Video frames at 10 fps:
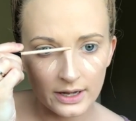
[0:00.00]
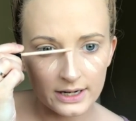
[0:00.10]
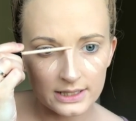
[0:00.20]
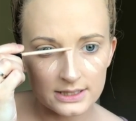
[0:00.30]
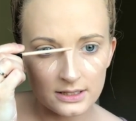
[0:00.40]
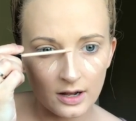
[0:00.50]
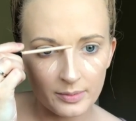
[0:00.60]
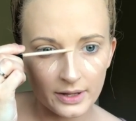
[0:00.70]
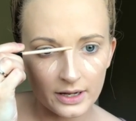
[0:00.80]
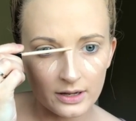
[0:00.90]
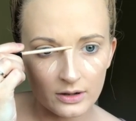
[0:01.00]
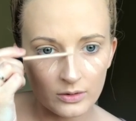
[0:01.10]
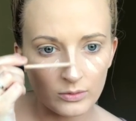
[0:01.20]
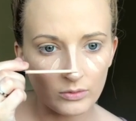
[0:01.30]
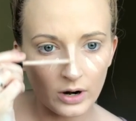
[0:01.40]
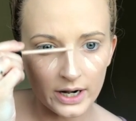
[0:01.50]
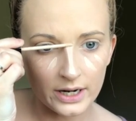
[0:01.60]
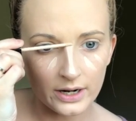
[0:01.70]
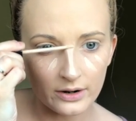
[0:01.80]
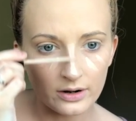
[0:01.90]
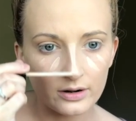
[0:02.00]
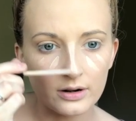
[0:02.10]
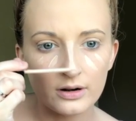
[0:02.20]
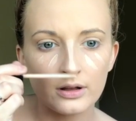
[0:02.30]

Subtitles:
and I stop like right here,